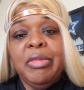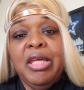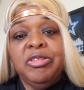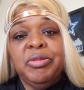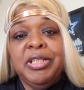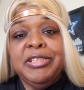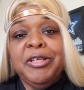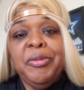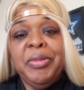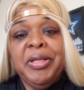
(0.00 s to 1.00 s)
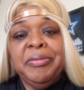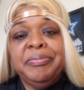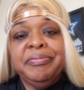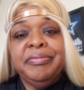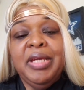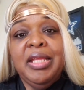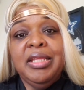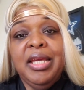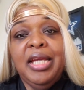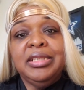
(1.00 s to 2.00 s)
That's what they tell me, in
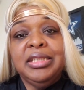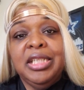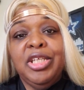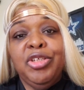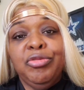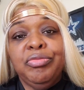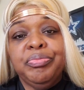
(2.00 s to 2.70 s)
the ICU.